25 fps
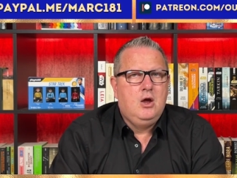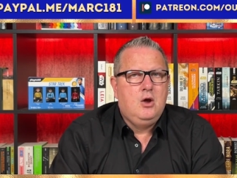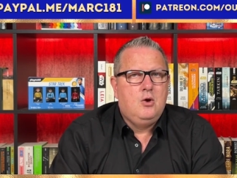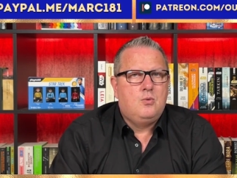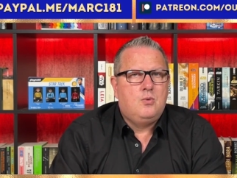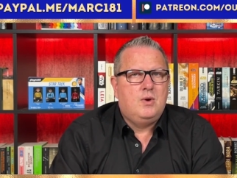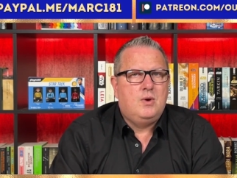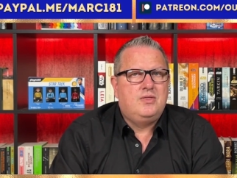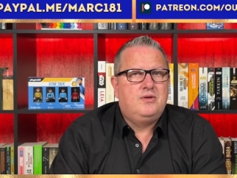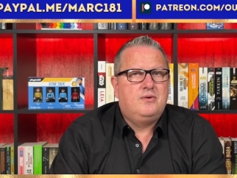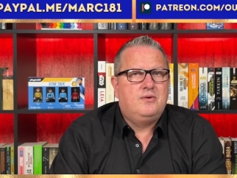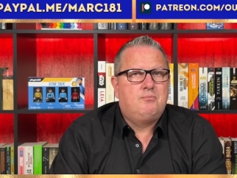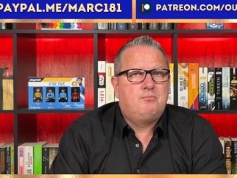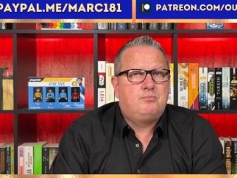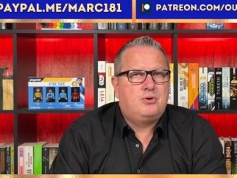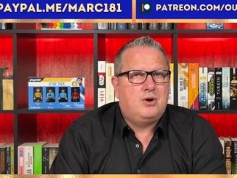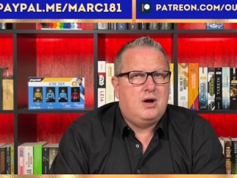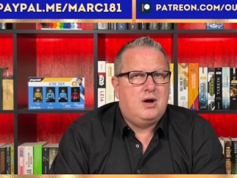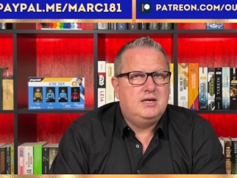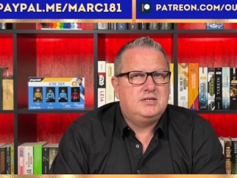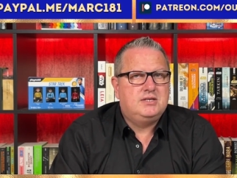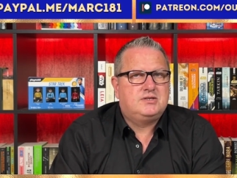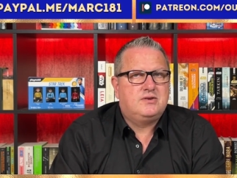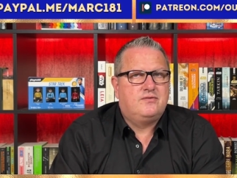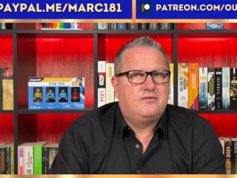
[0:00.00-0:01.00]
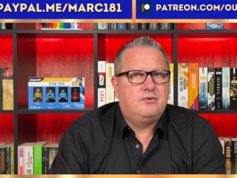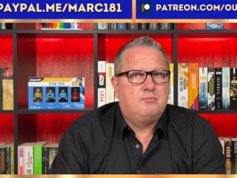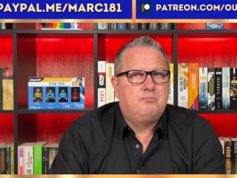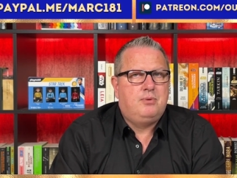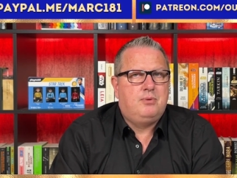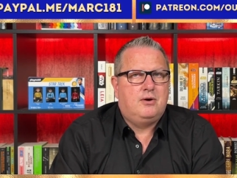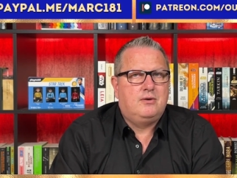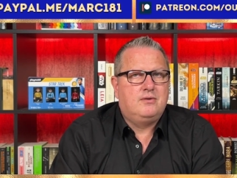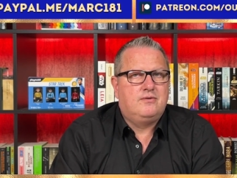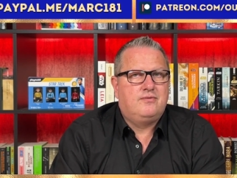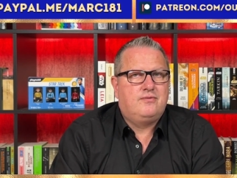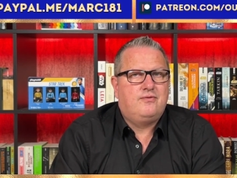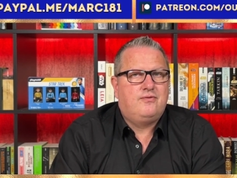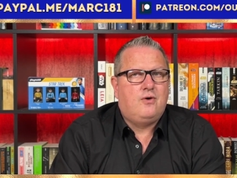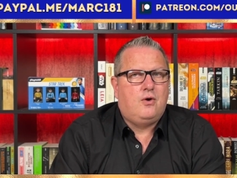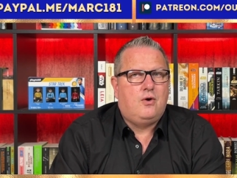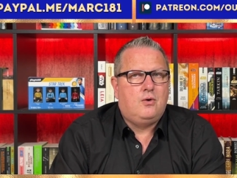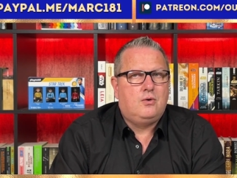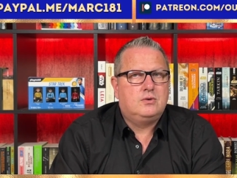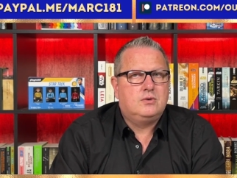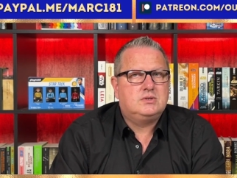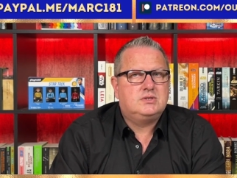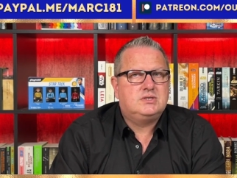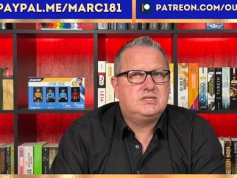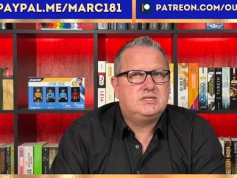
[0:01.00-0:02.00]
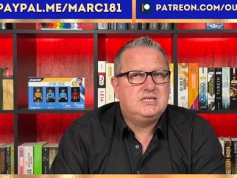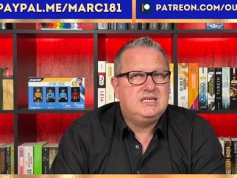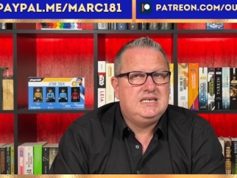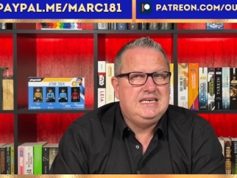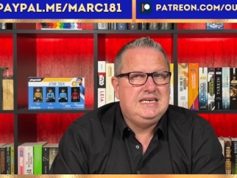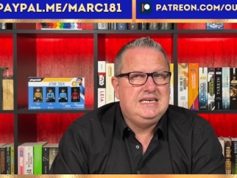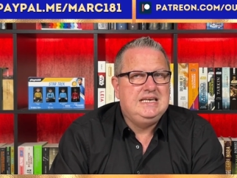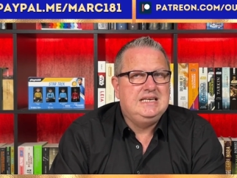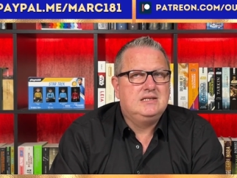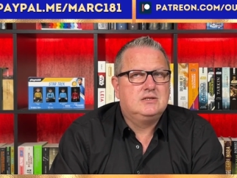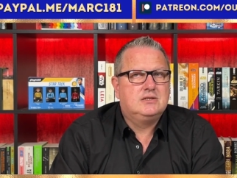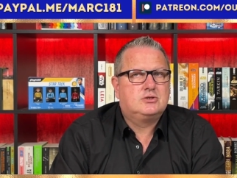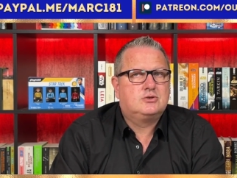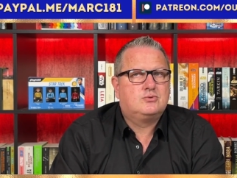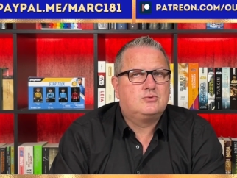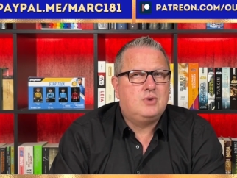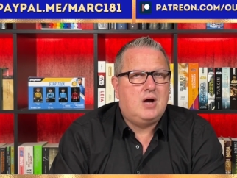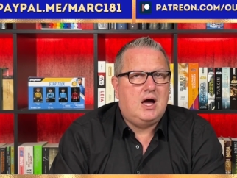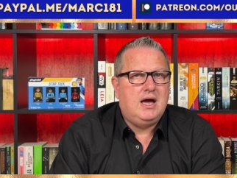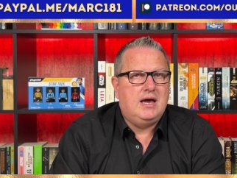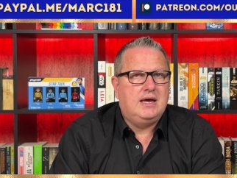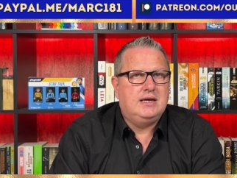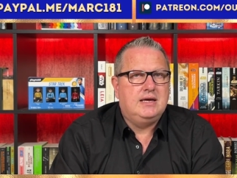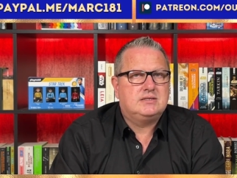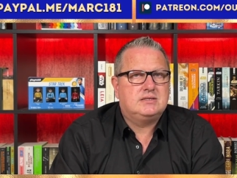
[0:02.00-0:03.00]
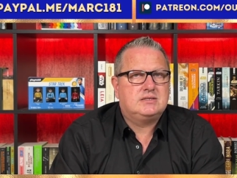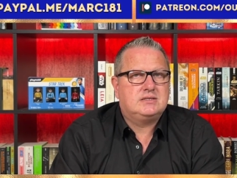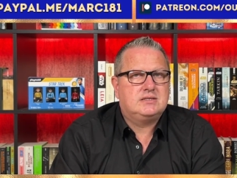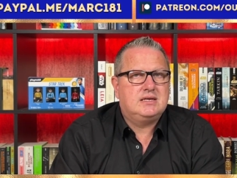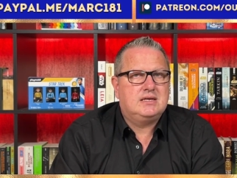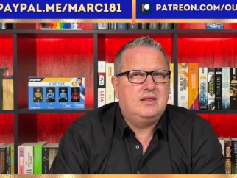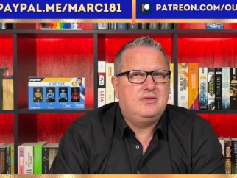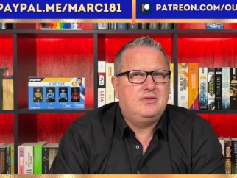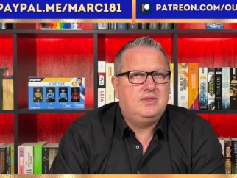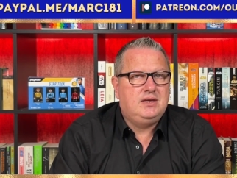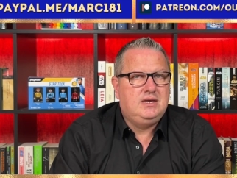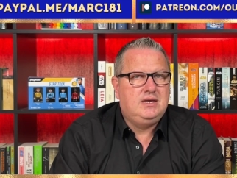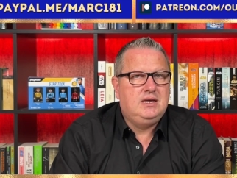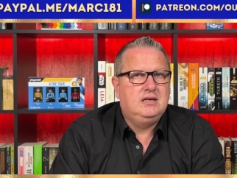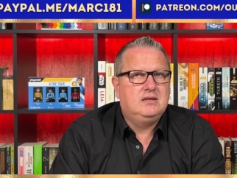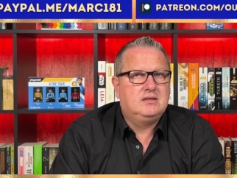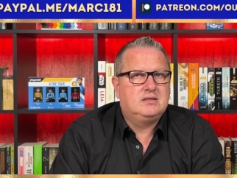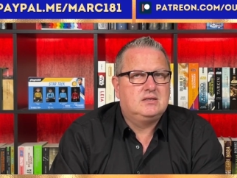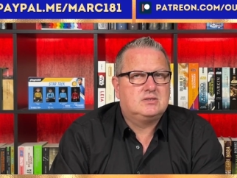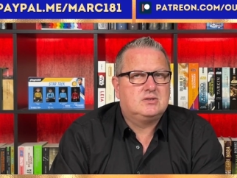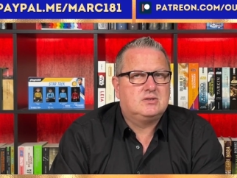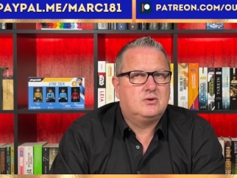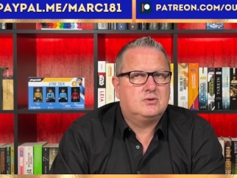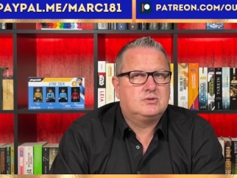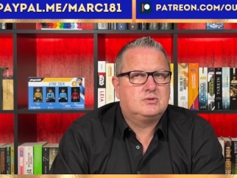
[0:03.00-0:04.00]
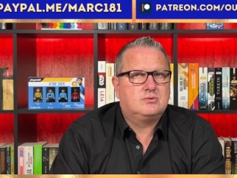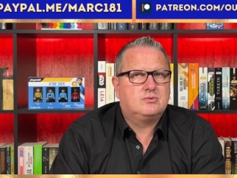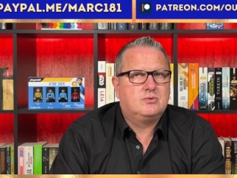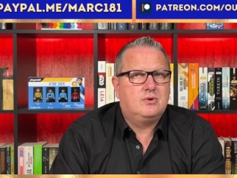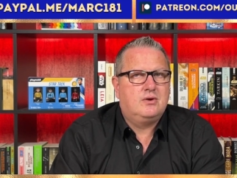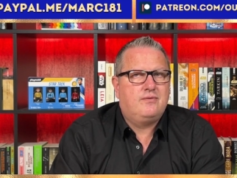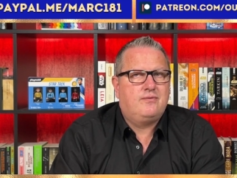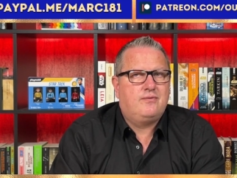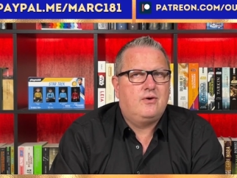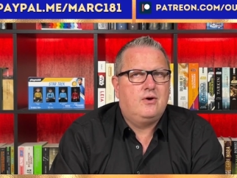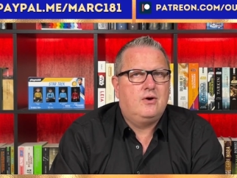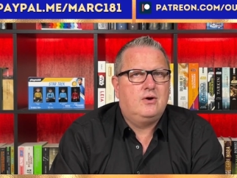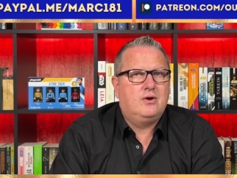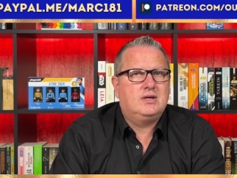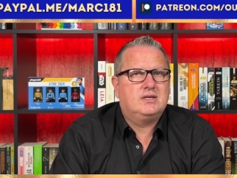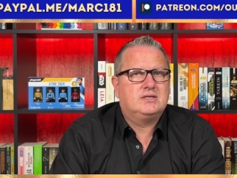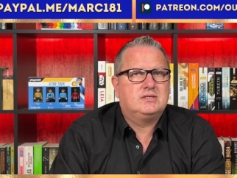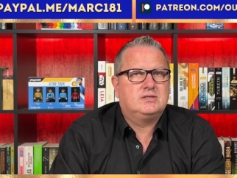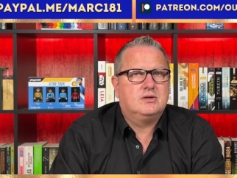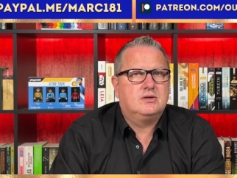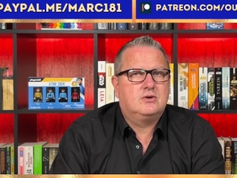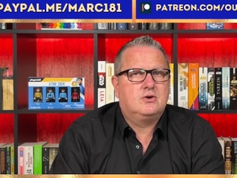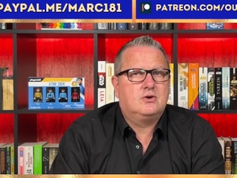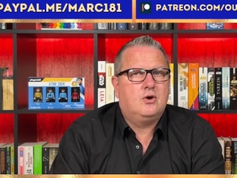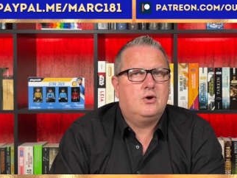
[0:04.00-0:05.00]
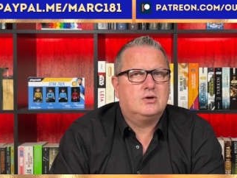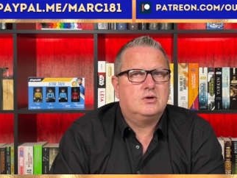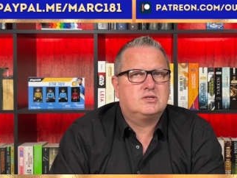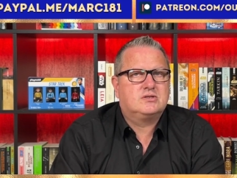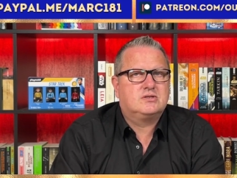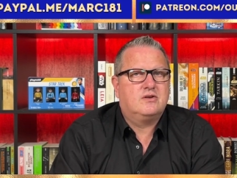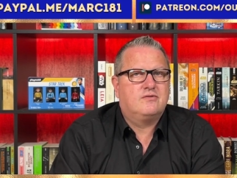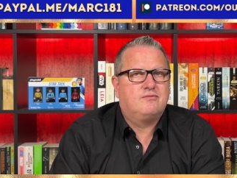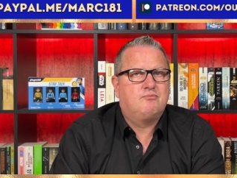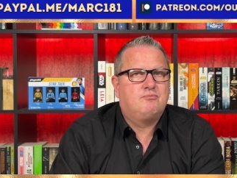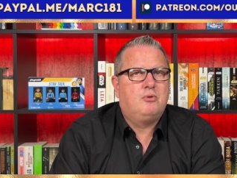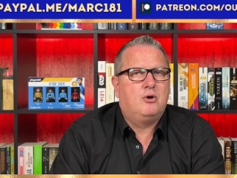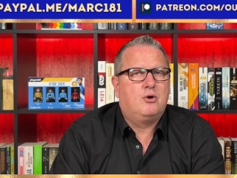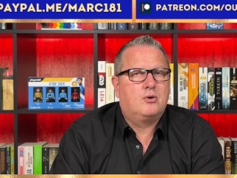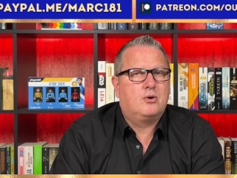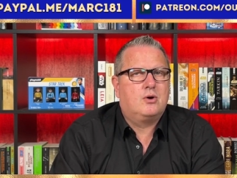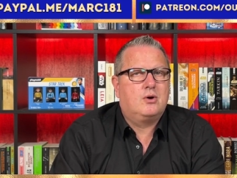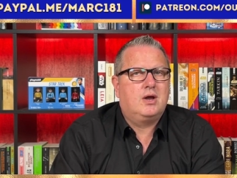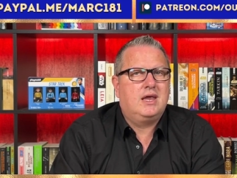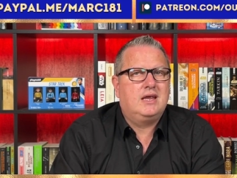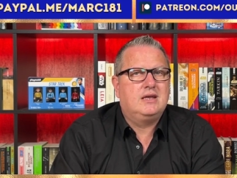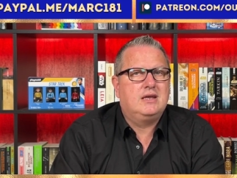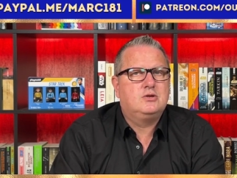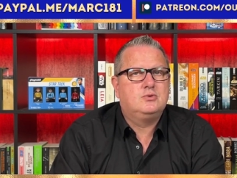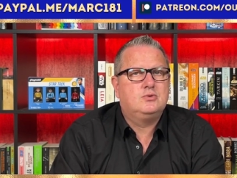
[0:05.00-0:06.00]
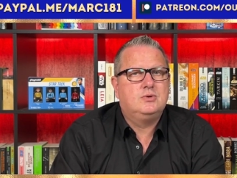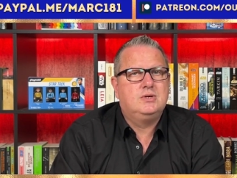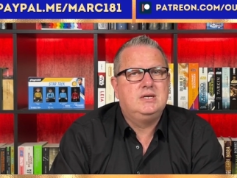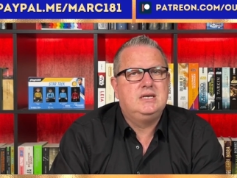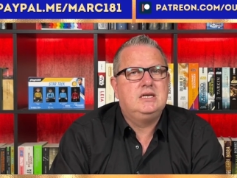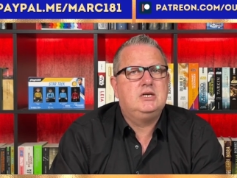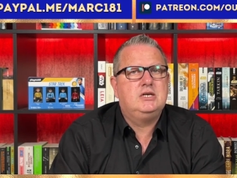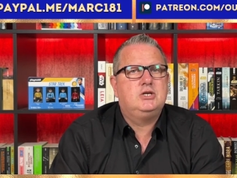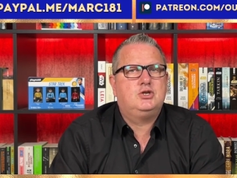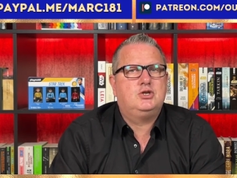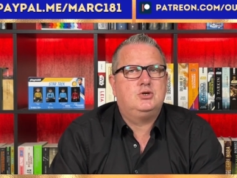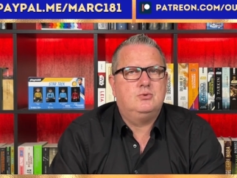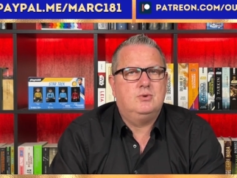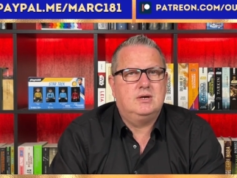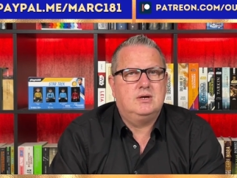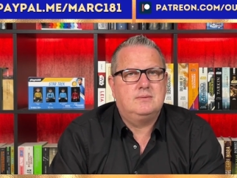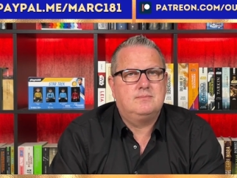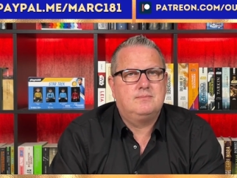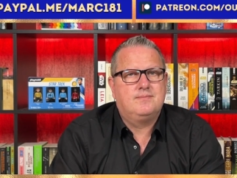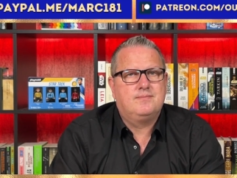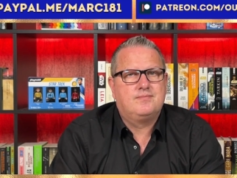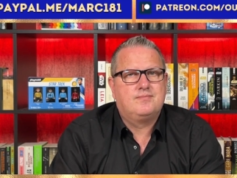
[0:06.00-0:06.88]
When the price of a bond falls, yields rise, and the yield is also referred as the cost of borrowing to an issuer.